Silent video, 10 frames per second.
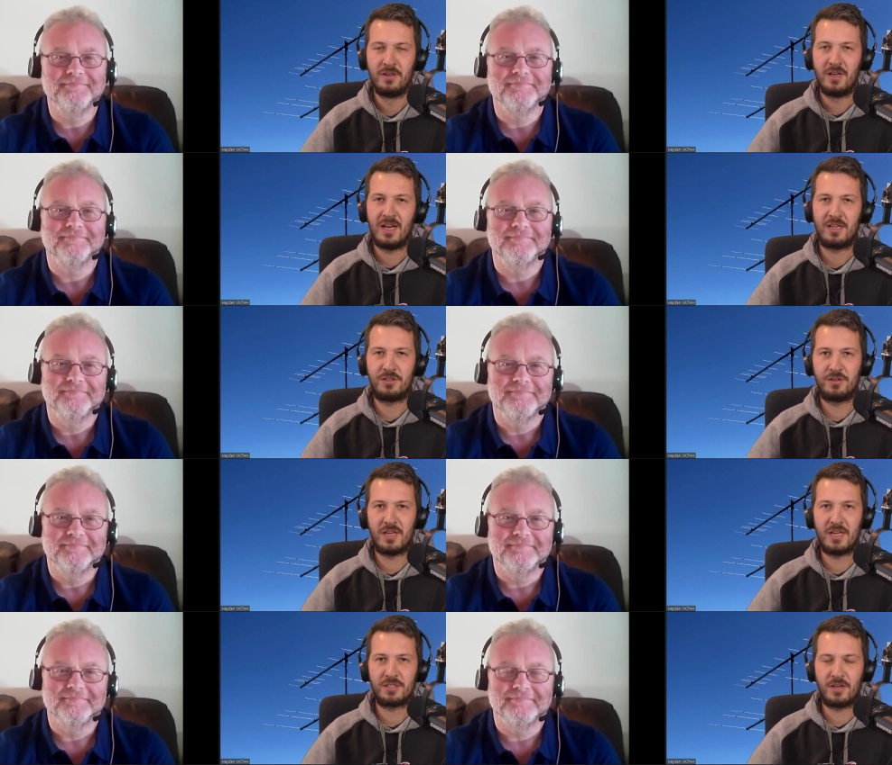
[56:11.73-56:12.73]
Speaker 1: uh, to
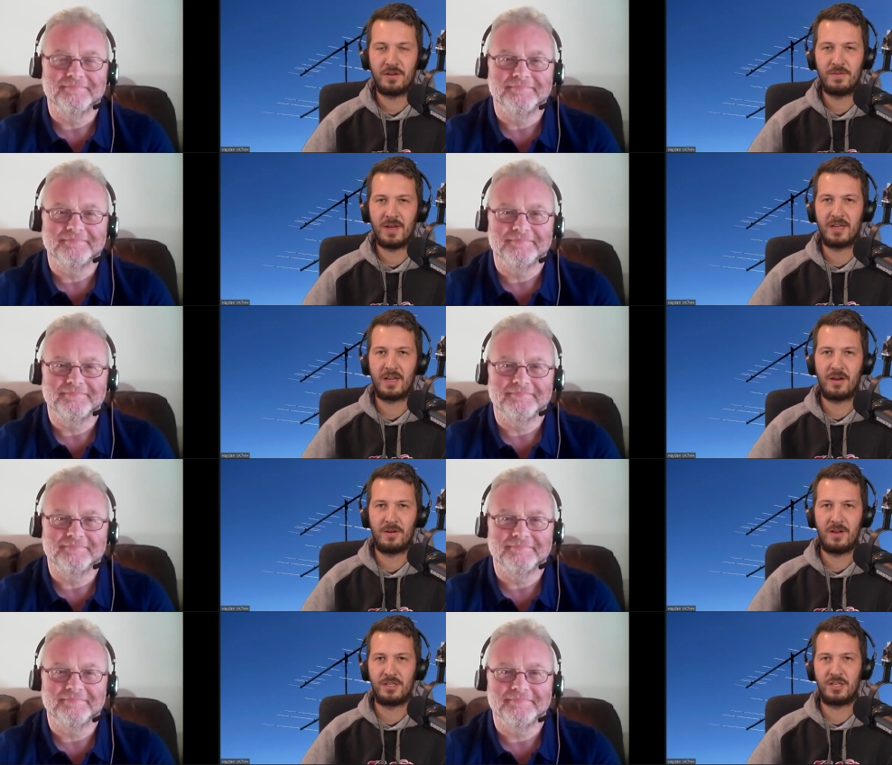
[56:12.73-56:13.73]
that. So uh,
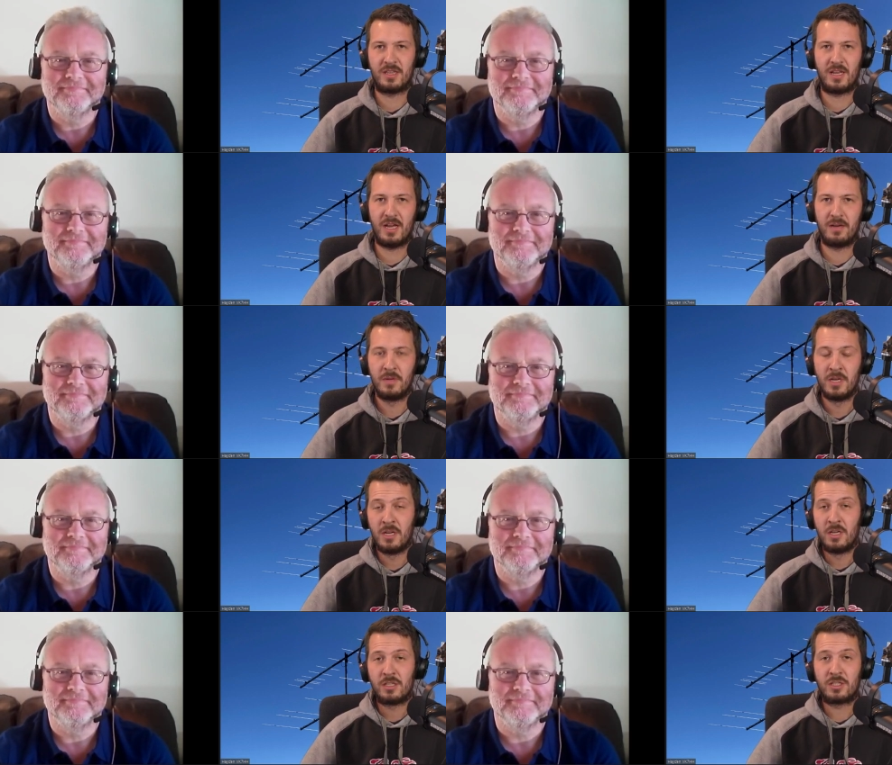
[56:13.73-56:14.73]
go and check that out.
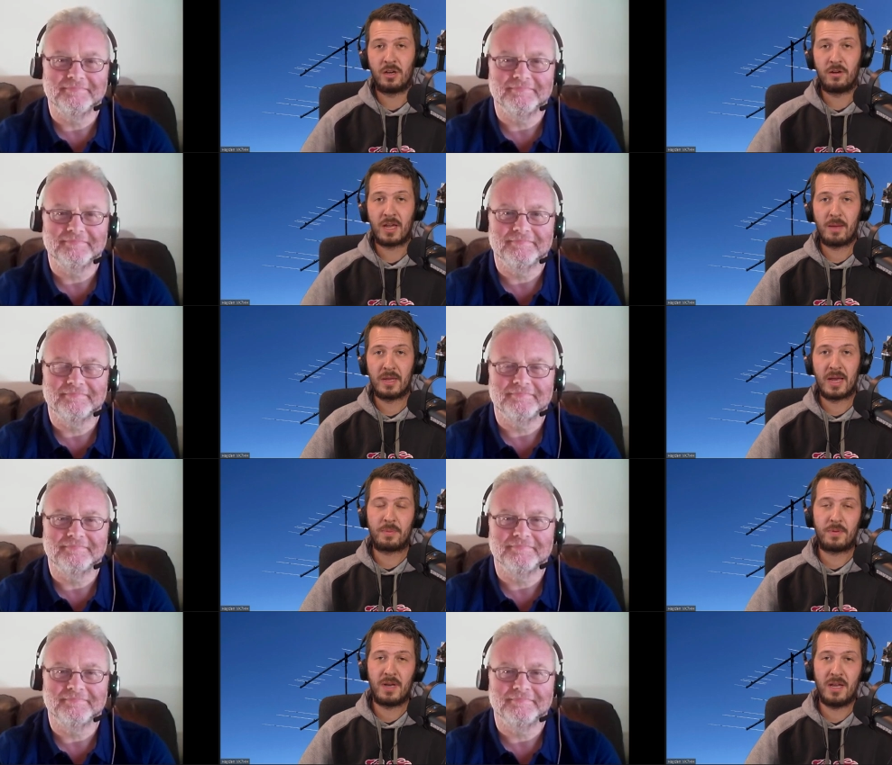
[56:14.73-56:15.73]
So coming
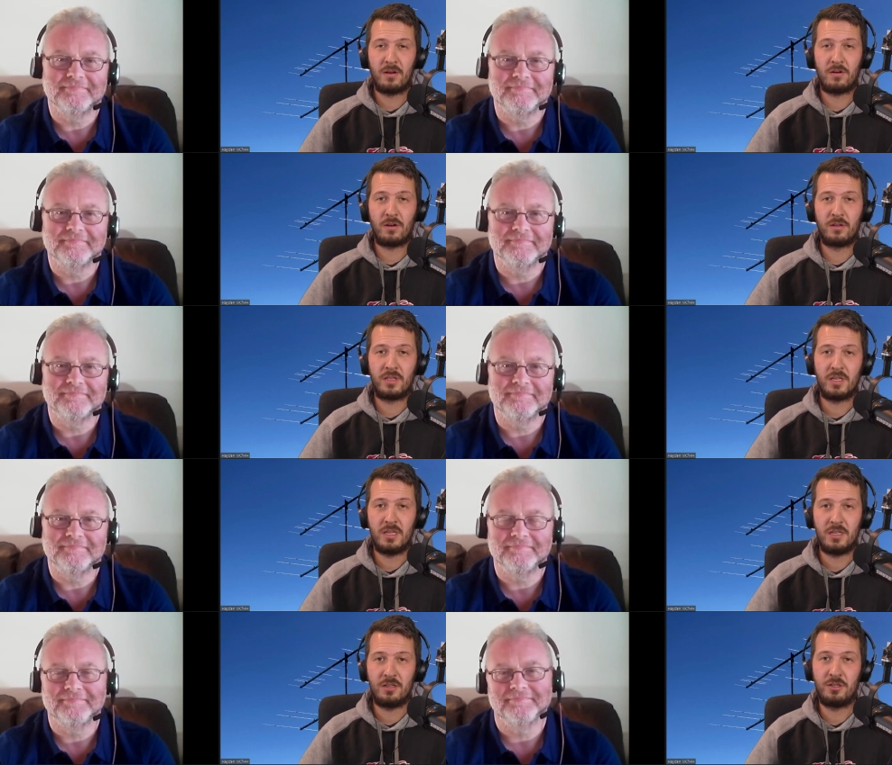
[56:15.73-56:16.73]
up now on
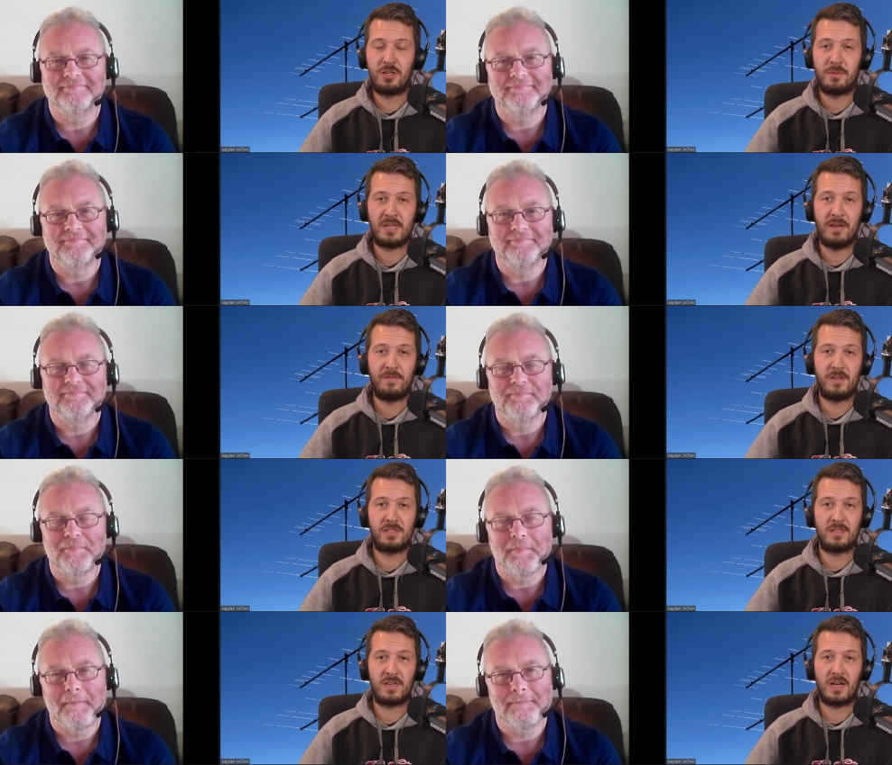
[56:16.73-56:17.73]
the YouTubers
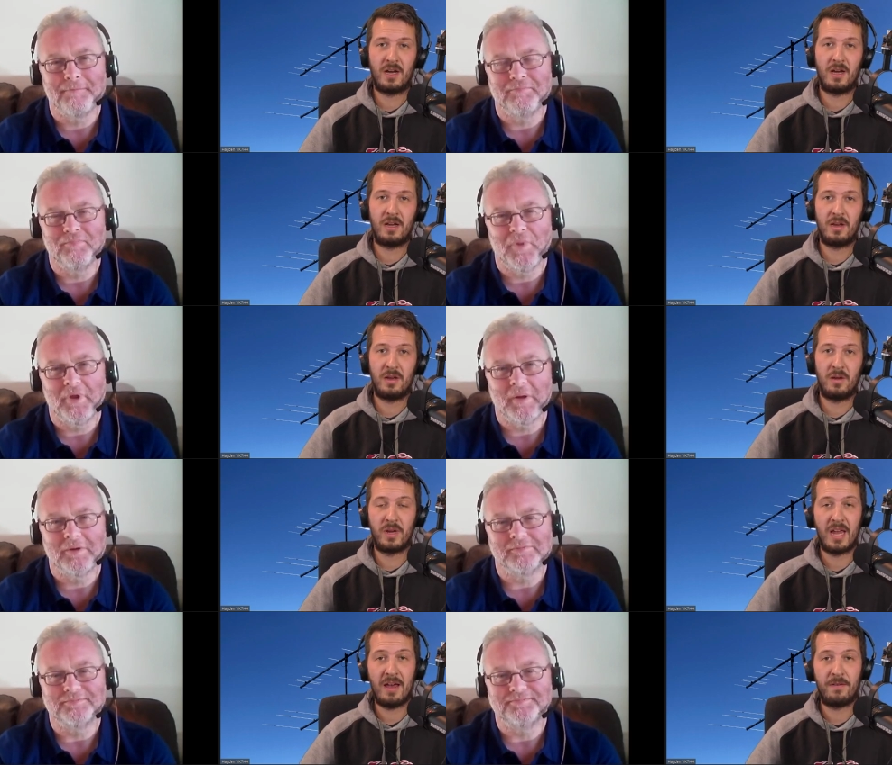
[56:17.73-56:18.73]
Hamfest, uh,
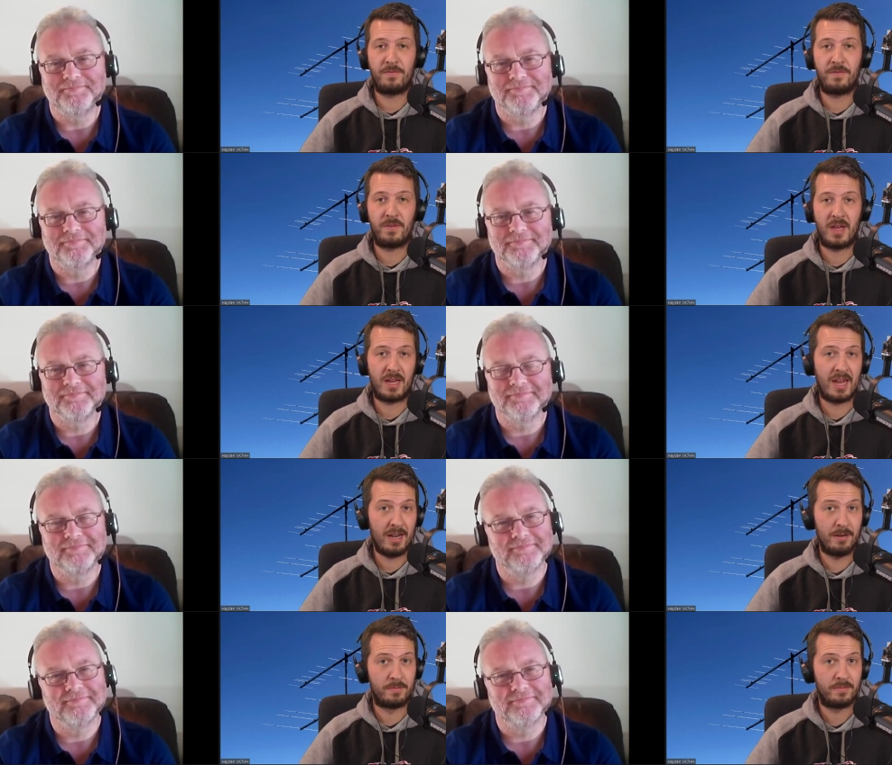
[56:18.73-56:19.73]
we have uh,
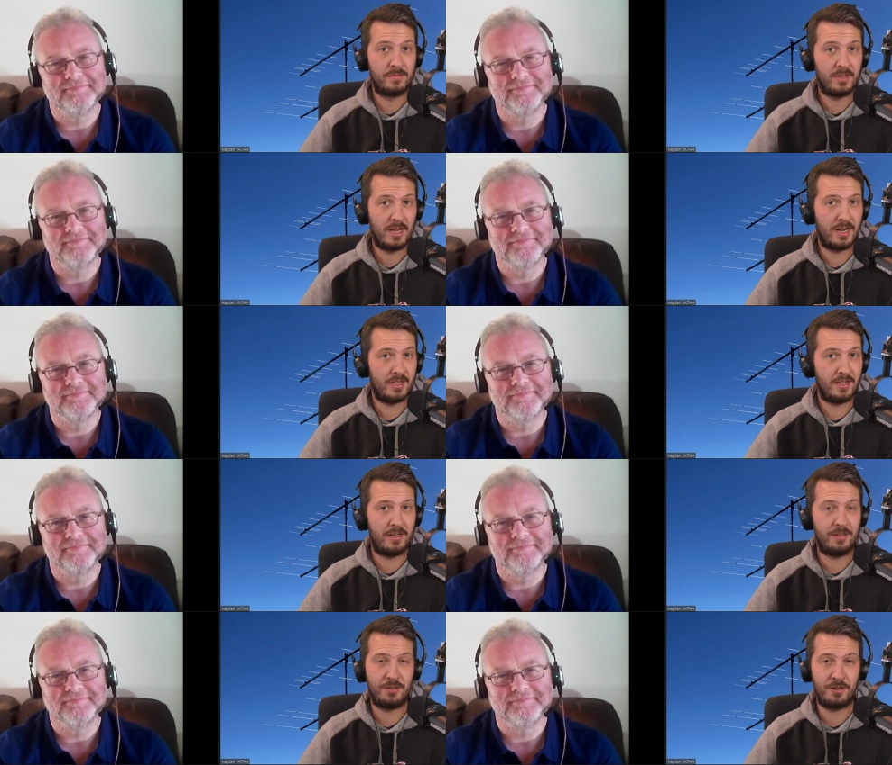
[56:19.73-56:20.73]
Callum,
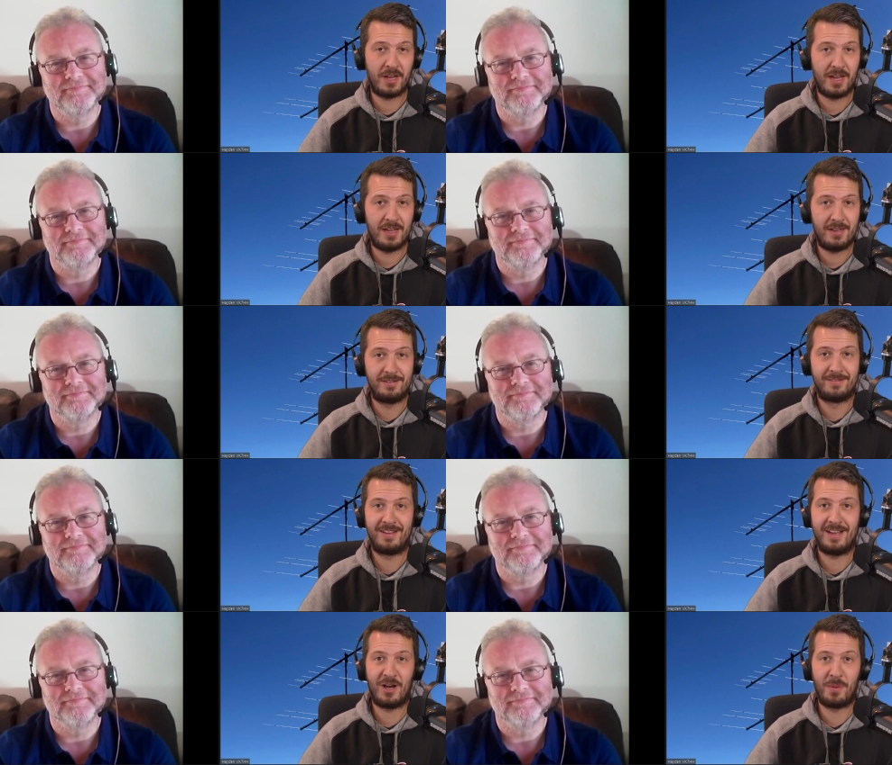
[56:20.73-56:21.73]
another U K...
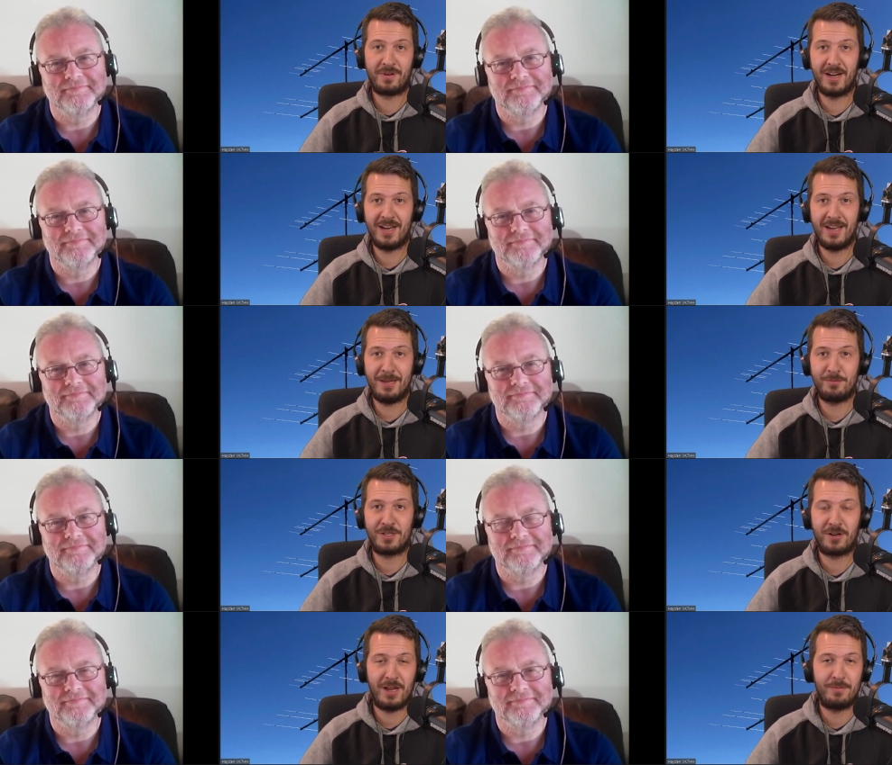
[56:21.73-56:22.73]
Uh, operator M
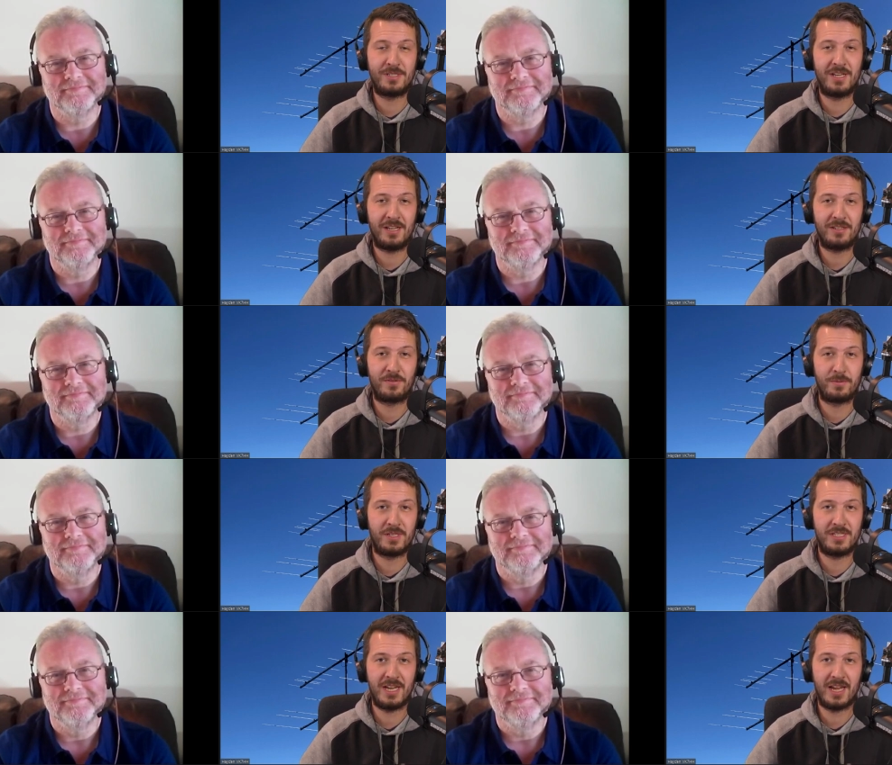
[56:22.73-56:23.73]
zero M C X from
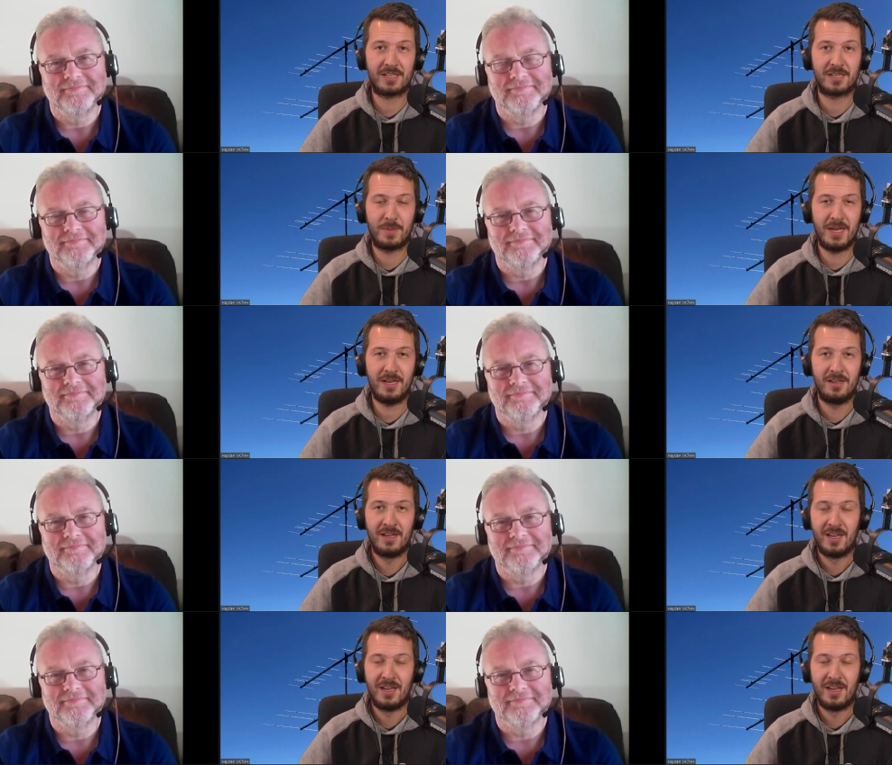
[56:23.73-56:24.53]
the D X Commander.